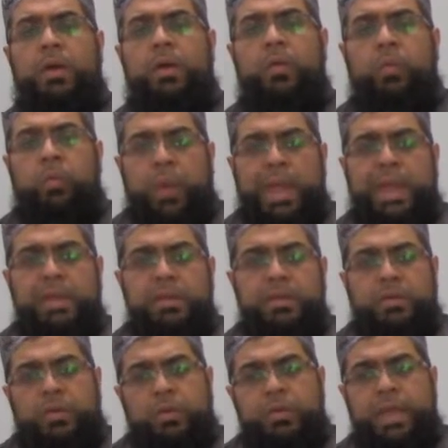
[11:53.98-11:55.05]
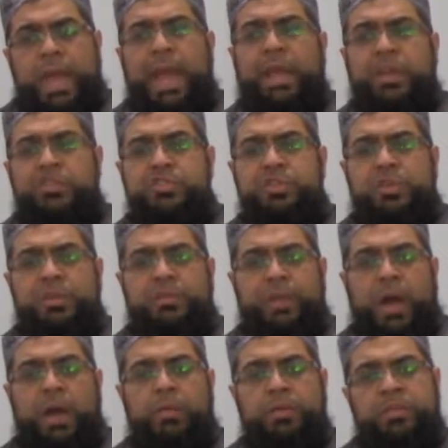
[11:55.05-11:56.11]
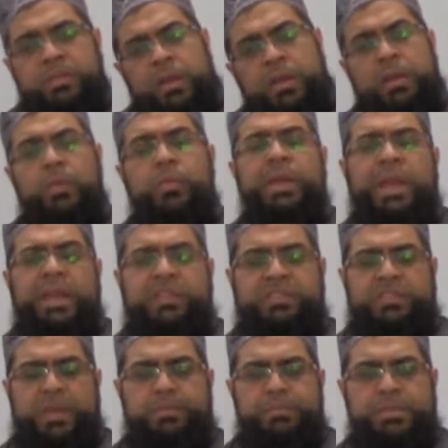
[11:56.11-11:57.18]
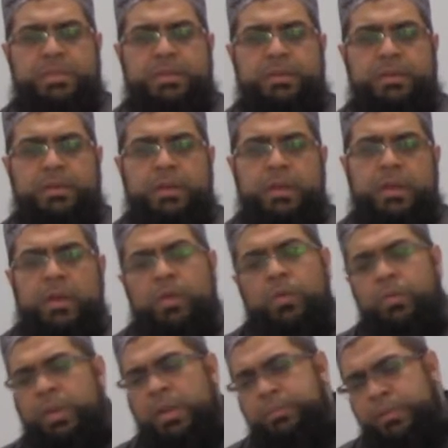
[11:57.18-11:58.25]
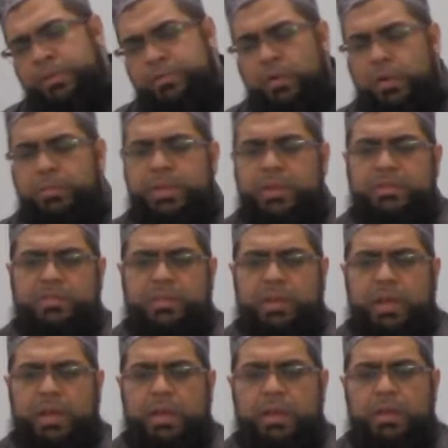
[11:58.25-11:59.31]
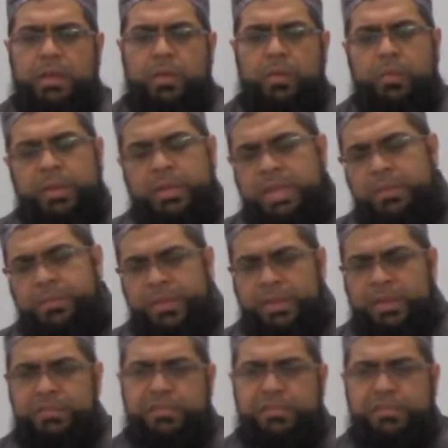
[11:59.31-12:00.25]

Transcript: when good action of ours Allah will accept. We are performing salah, we're keeping a